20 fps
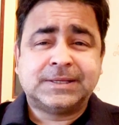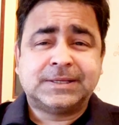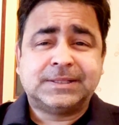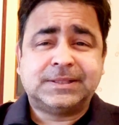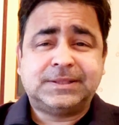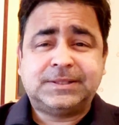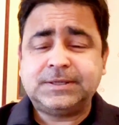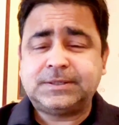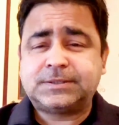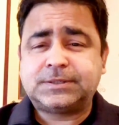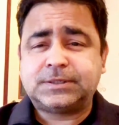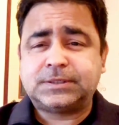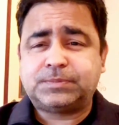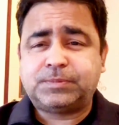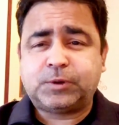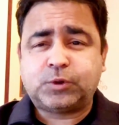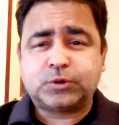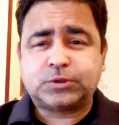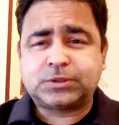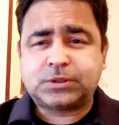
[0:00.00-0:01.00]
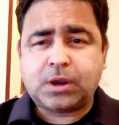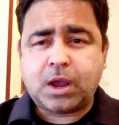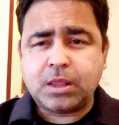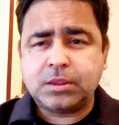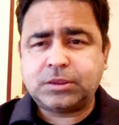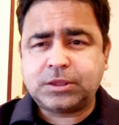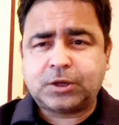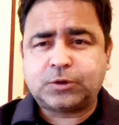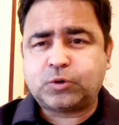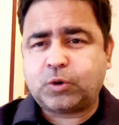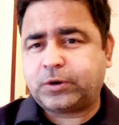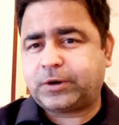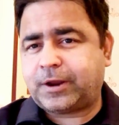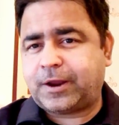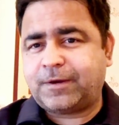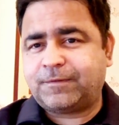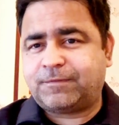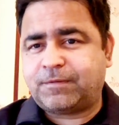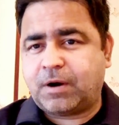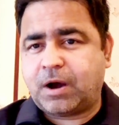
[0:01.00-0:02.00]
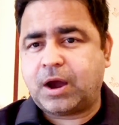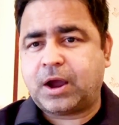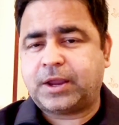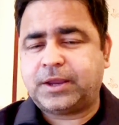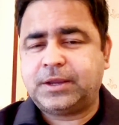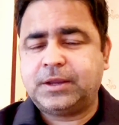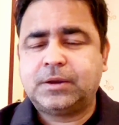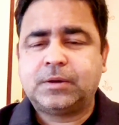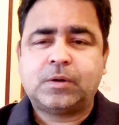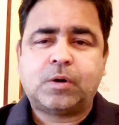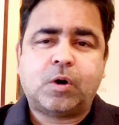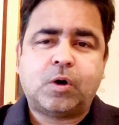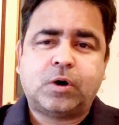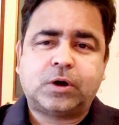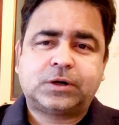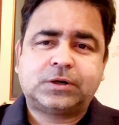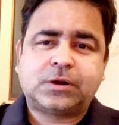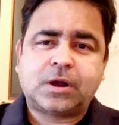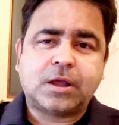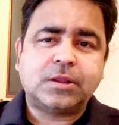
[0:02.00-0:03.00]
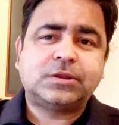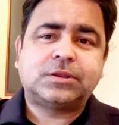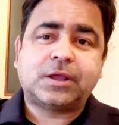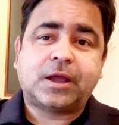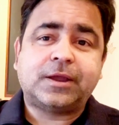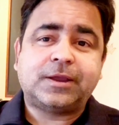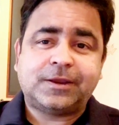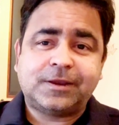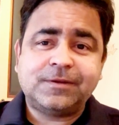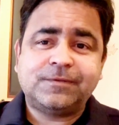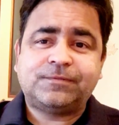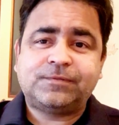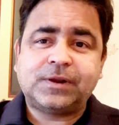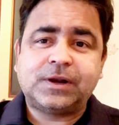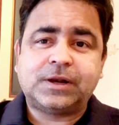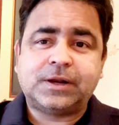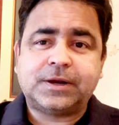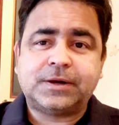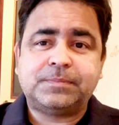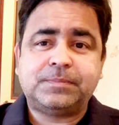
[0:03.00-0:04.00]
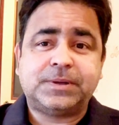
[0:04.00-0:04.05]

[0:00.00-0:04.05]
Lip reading: this is because Kanta.fi or Kanta in Finland,